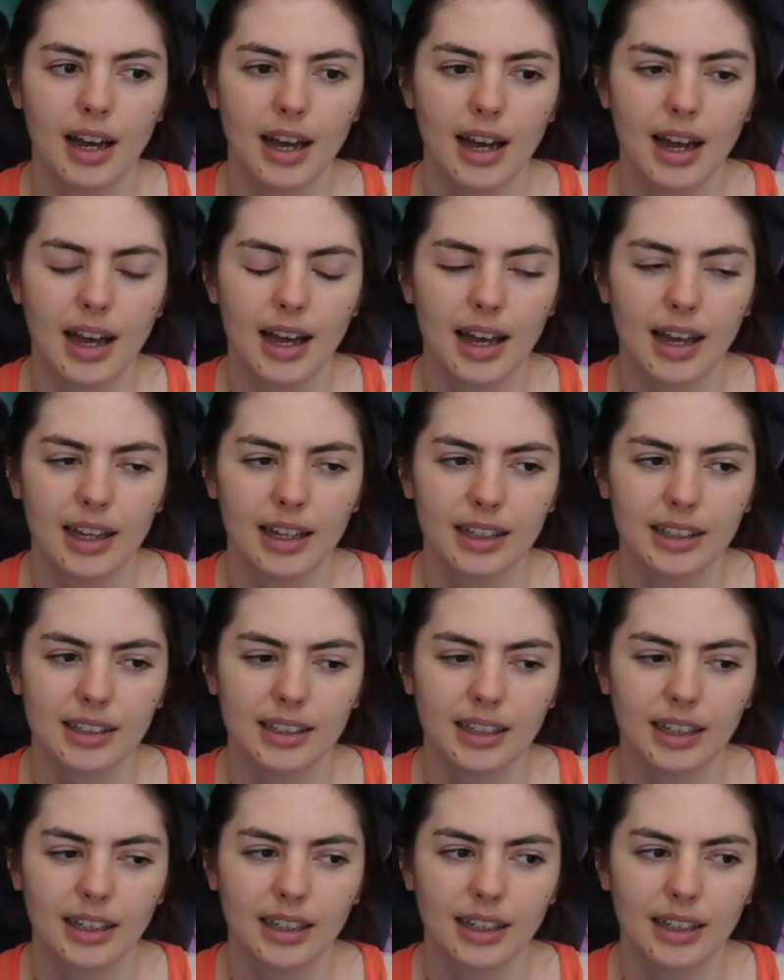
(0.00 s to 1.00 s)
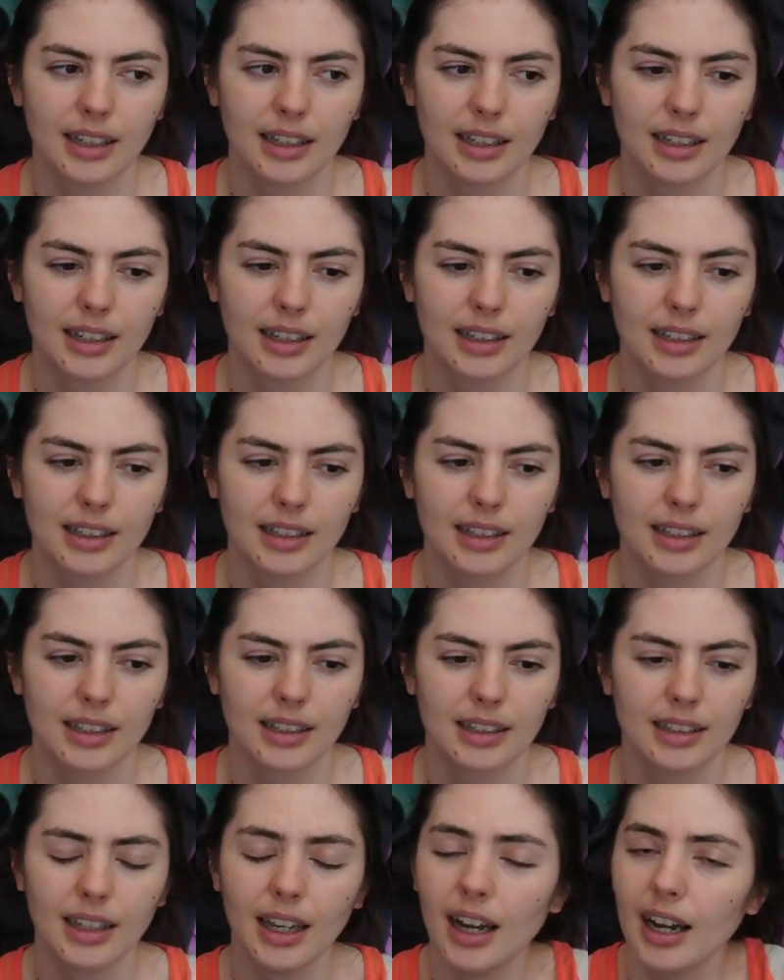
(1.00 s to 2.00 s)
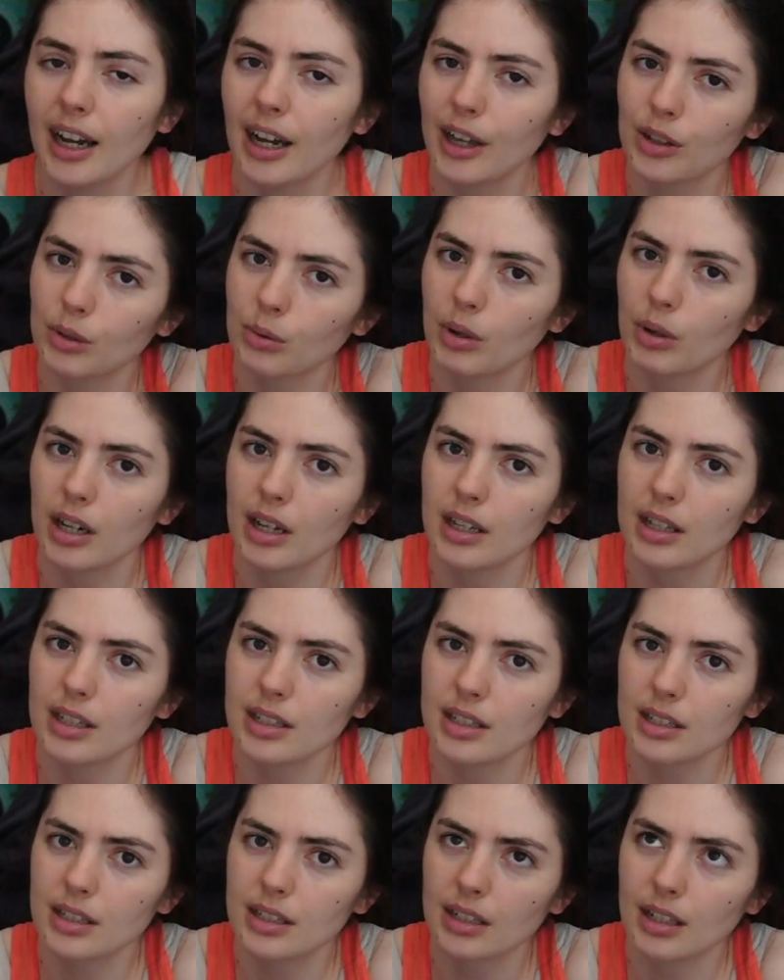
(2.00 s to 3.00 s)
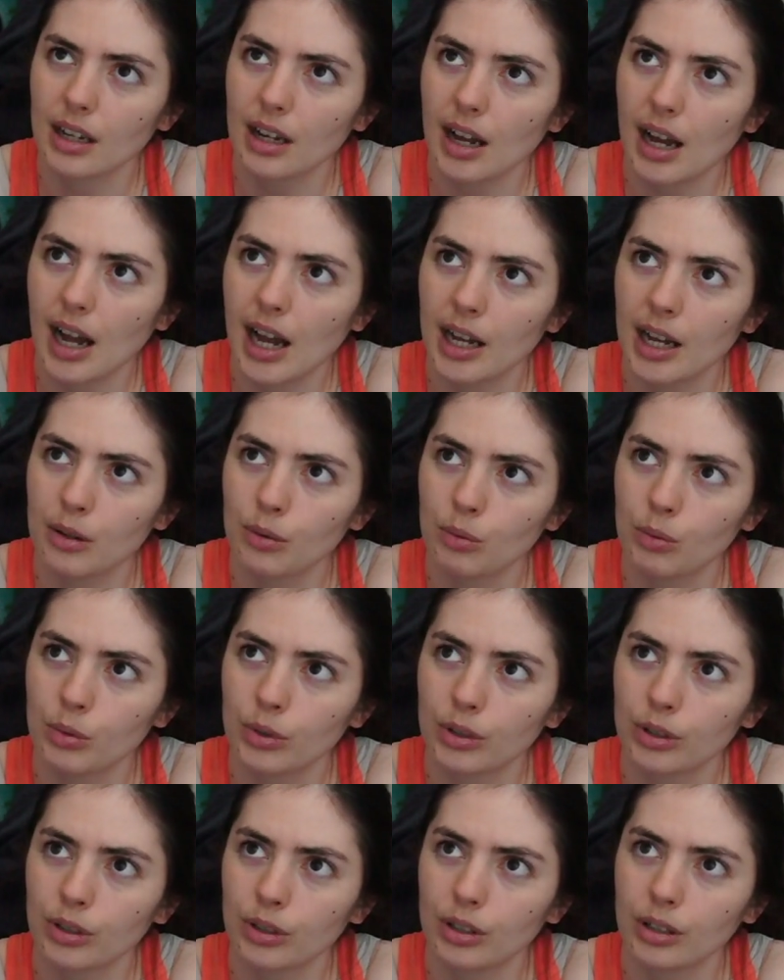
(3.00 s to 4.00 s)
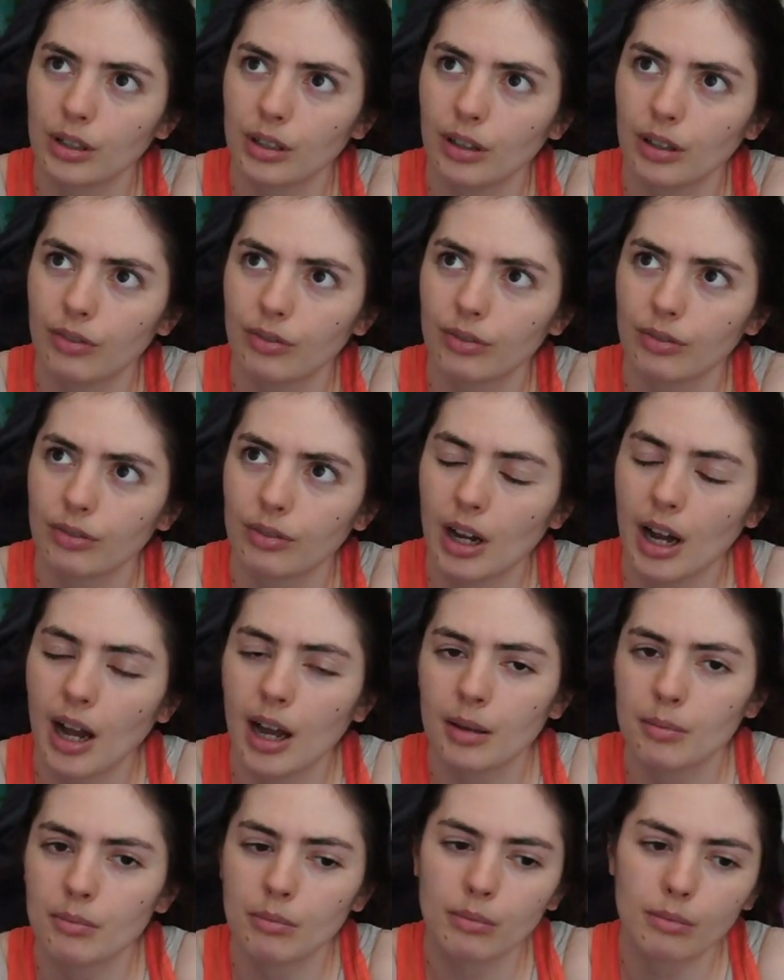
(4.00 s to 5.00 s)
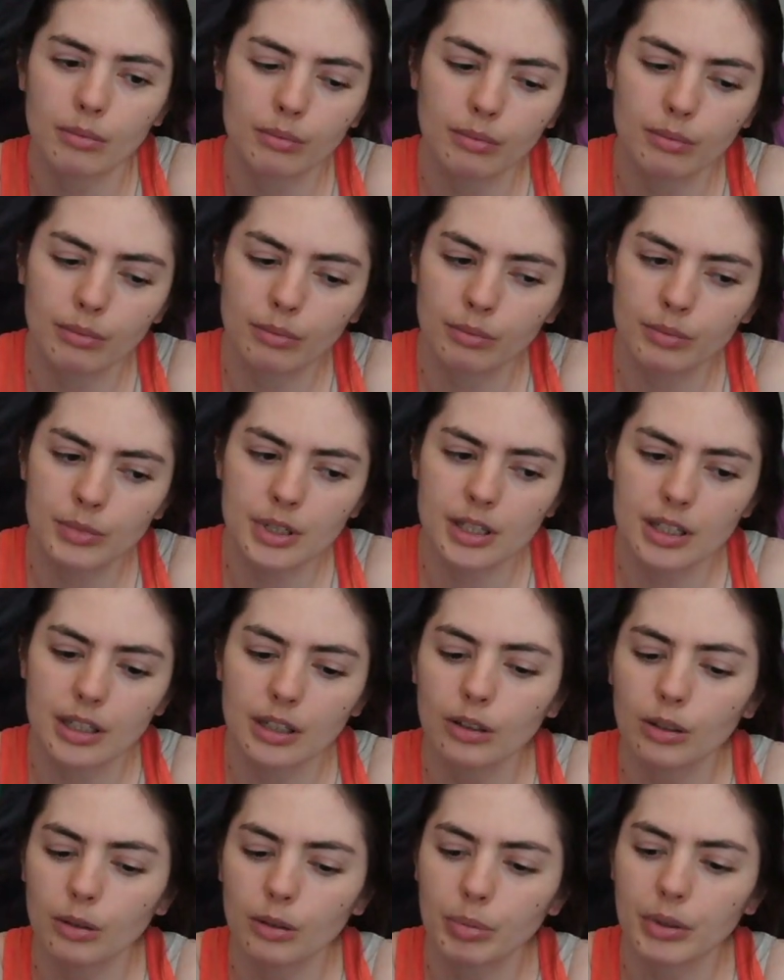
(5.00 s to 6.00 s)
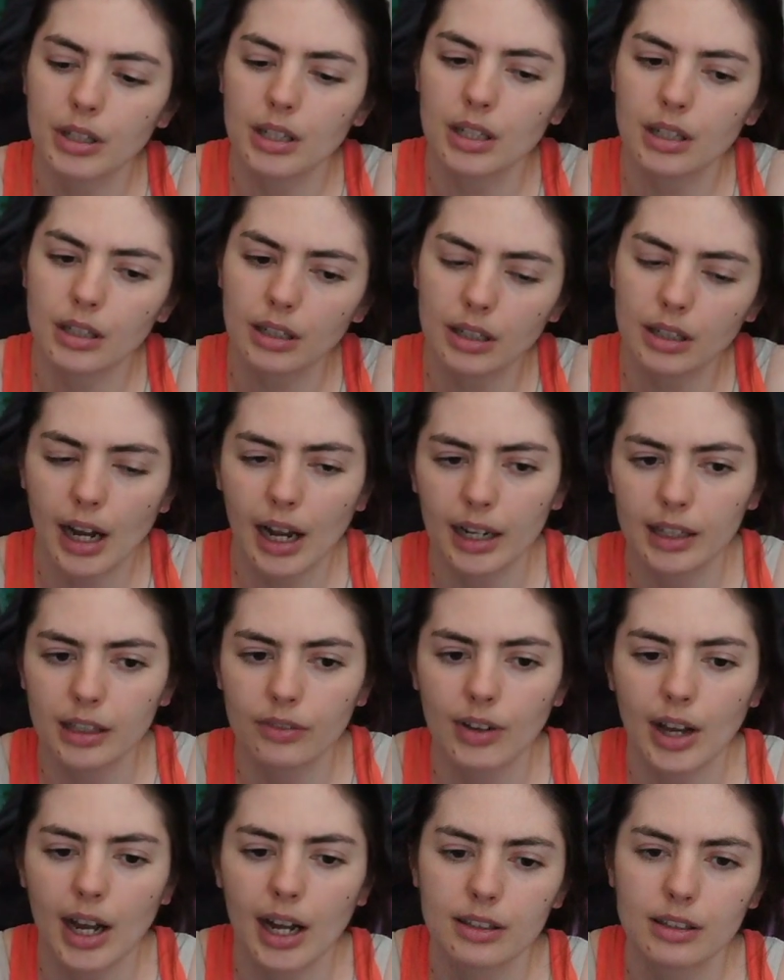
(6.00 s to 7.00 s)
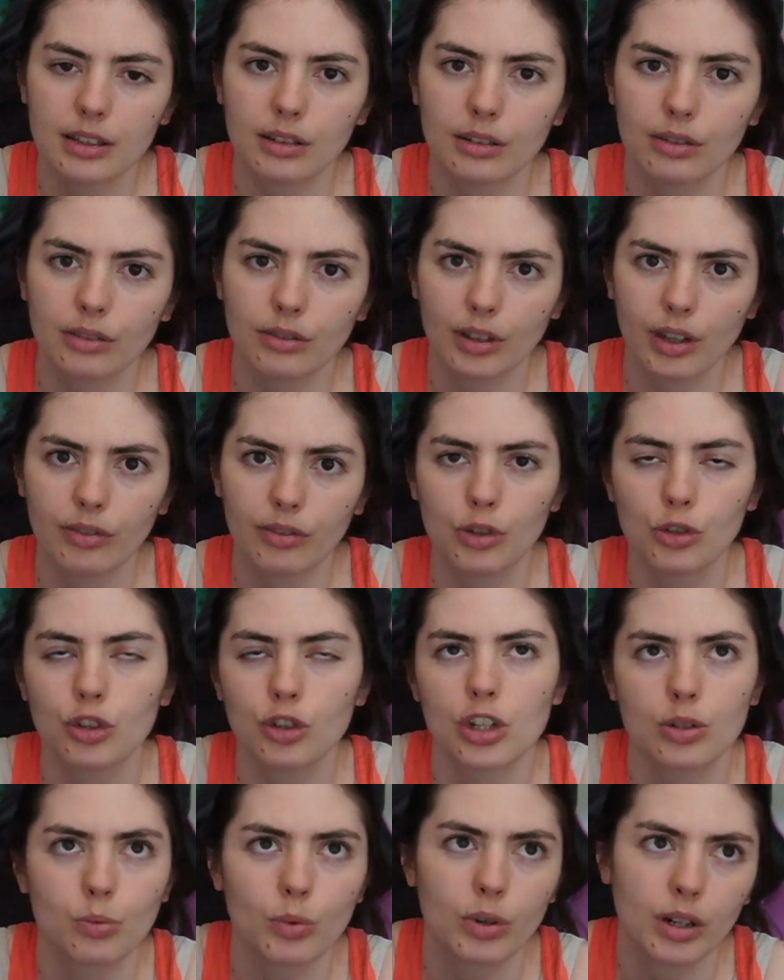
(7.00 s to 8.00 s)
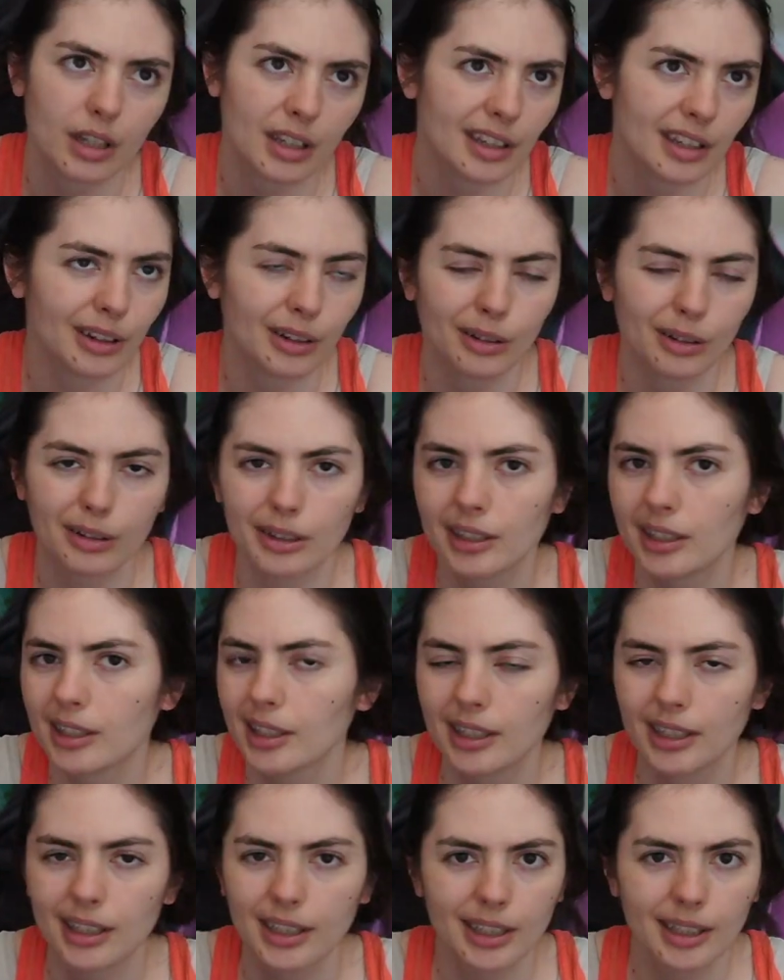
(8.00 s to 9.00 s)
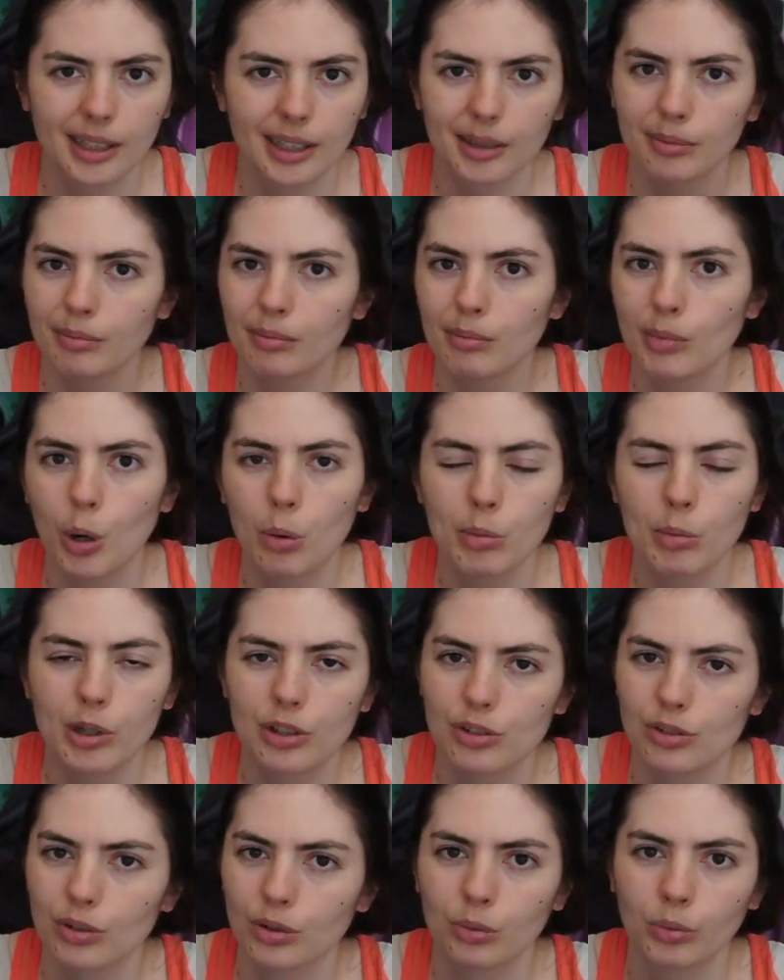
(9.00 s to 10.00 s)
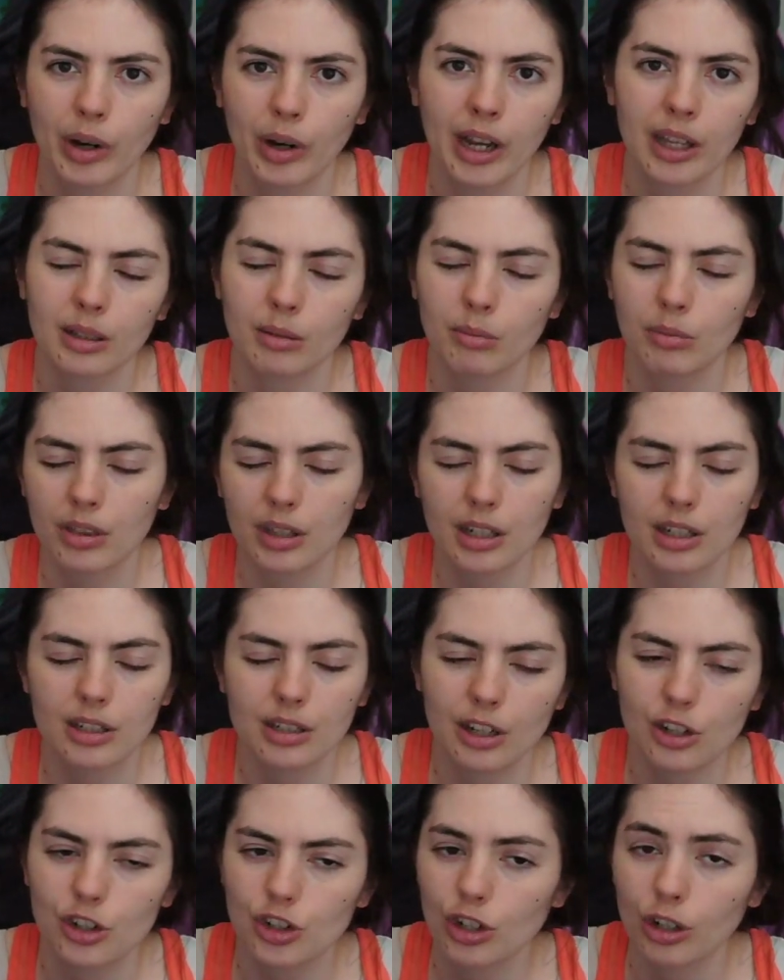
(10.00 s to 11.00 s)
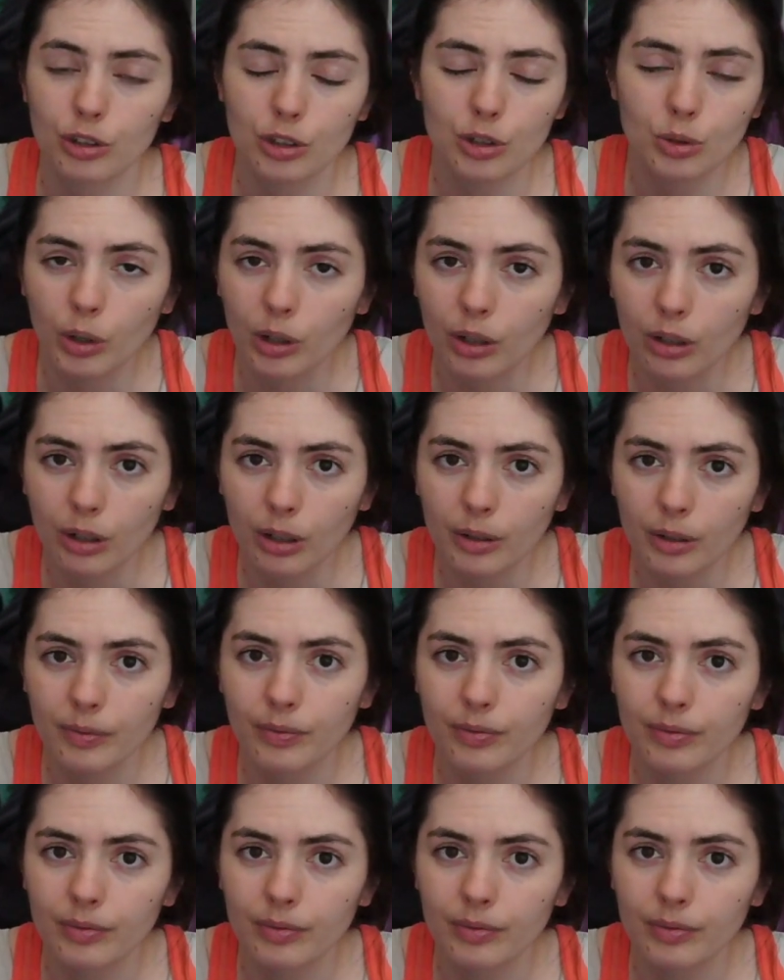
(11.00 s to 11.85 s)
and uh yeah otherwise i would if I'm still being kind of active if you just want to hear moments or random things I share on Twitter.